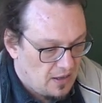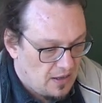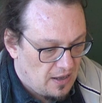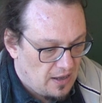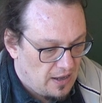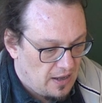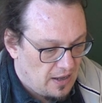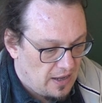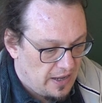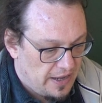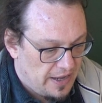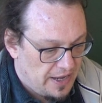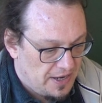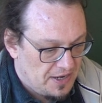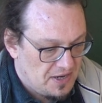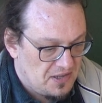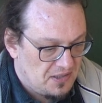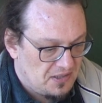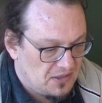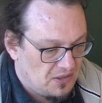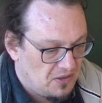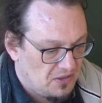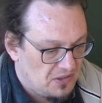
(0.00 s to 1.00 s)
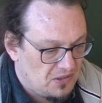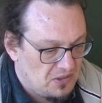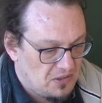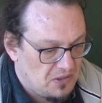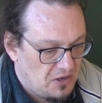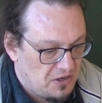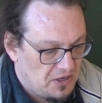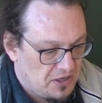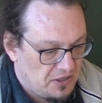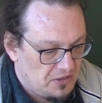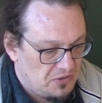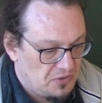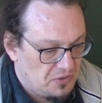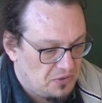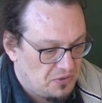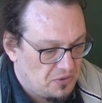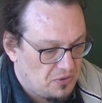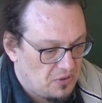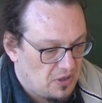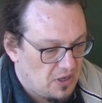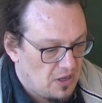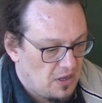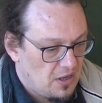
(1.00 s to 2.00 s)
uh, and it's also gonna
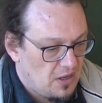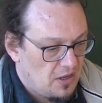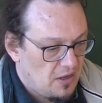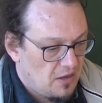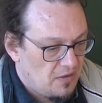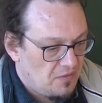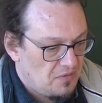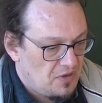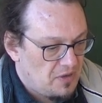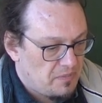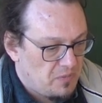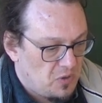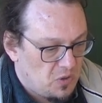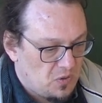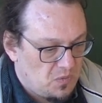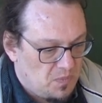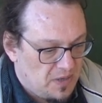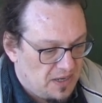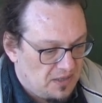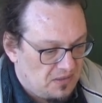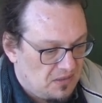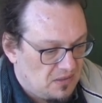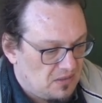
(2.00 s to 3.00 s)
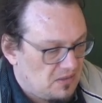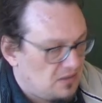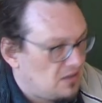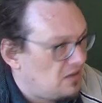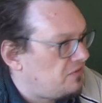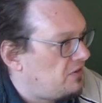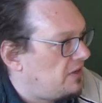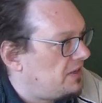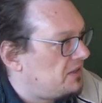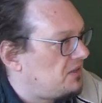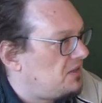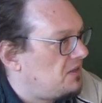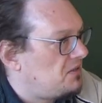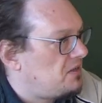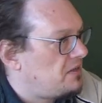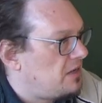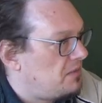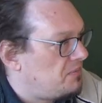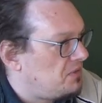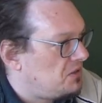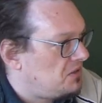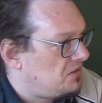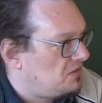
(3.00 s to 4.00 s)
do the most basic stuff like setting
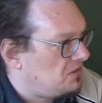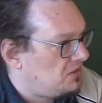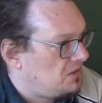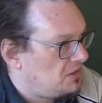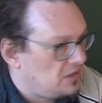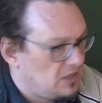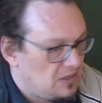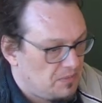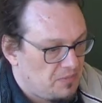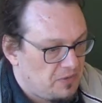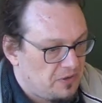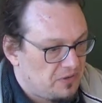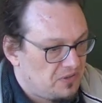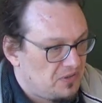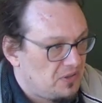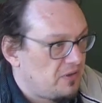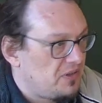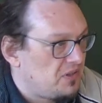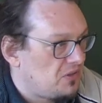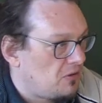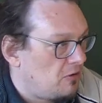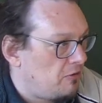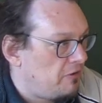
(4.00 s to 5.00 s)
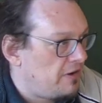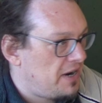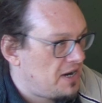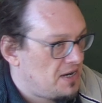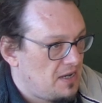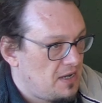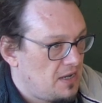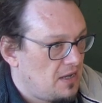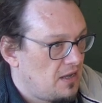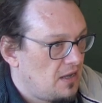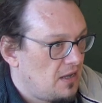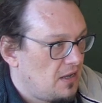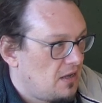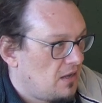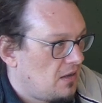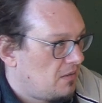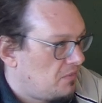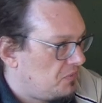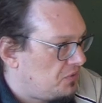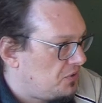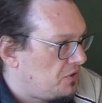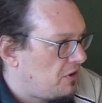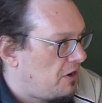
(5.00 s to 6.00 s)
up ETC keepers. So it's already
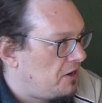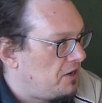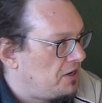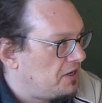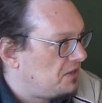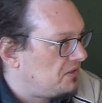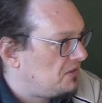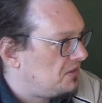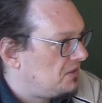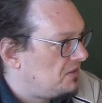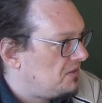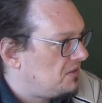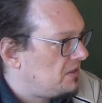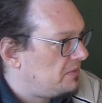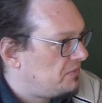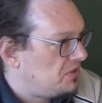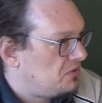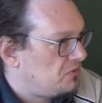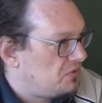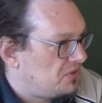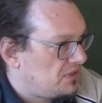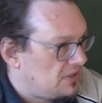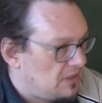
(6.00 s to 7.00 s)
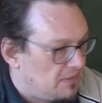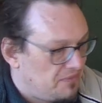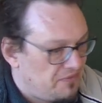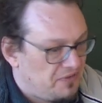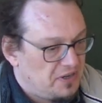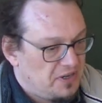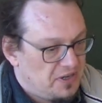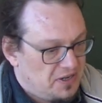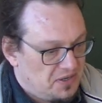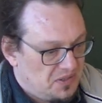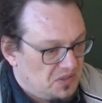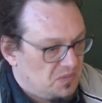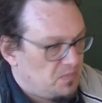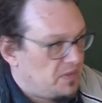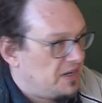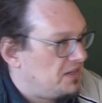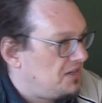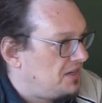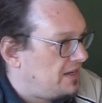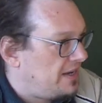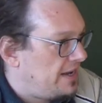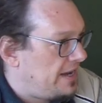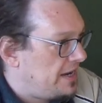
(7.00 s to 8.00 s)
turning the system into something that is
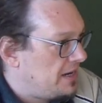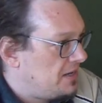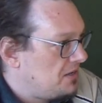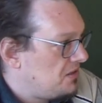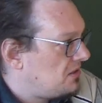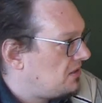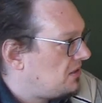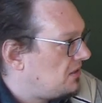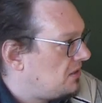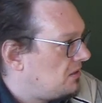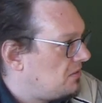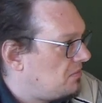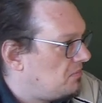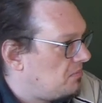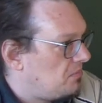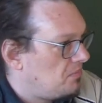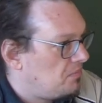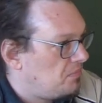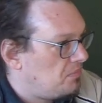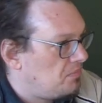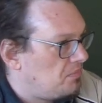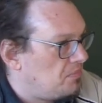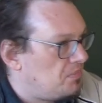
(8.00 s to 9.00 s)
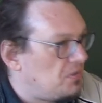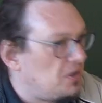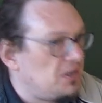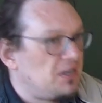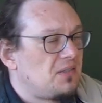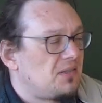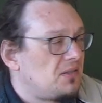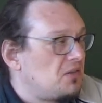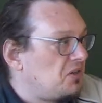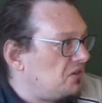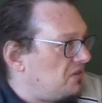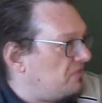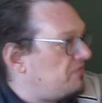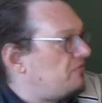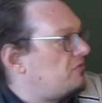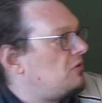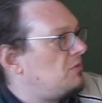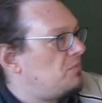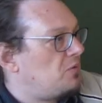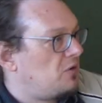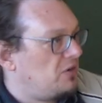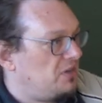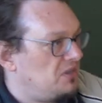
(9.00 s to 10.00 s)
maintained, but it's not a
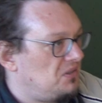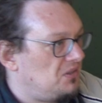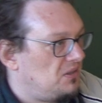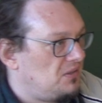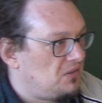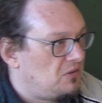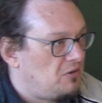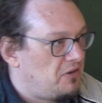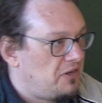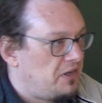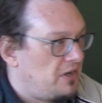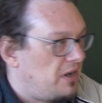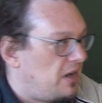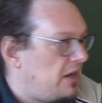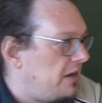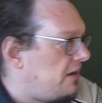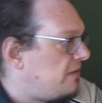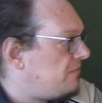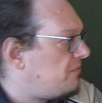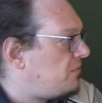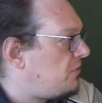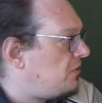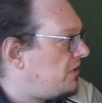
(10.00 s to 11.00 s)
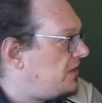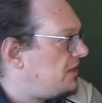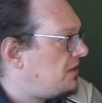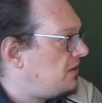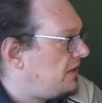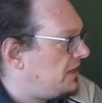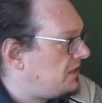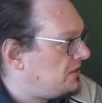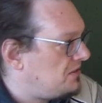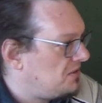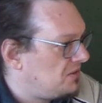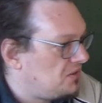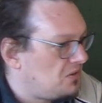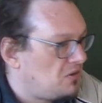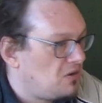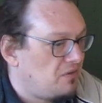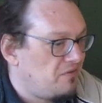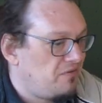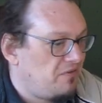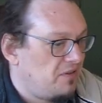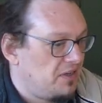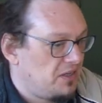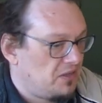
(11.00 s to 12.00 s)
full policy. So I, I avoid like this
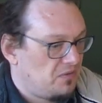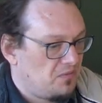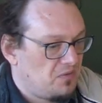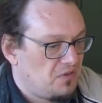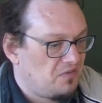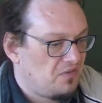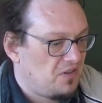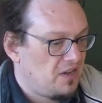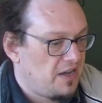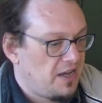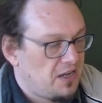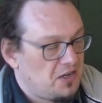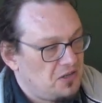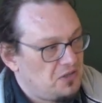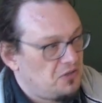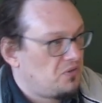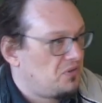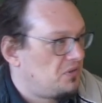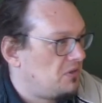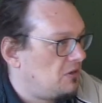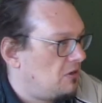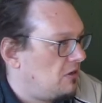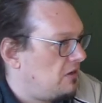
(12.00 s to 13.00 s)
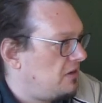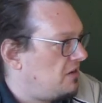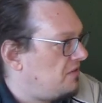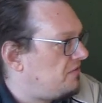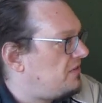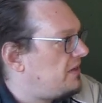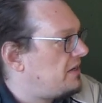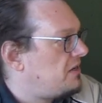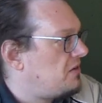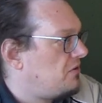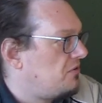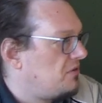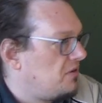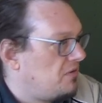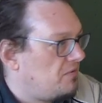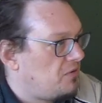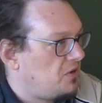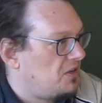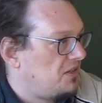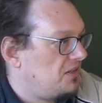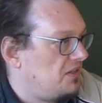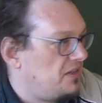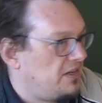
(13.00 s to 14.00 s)
conflict with the end user if they don't
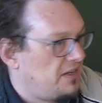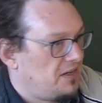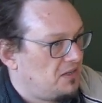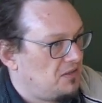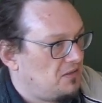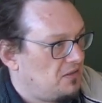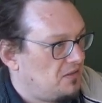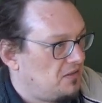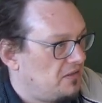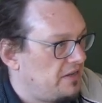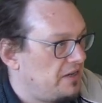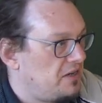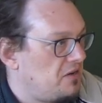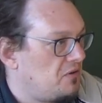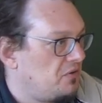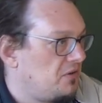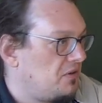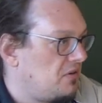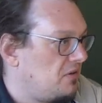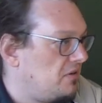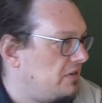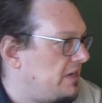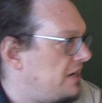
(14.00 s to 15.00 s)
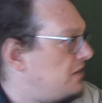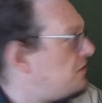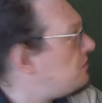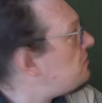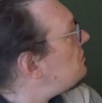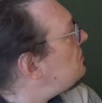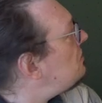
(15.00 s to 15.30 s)
want that. They don't, they're not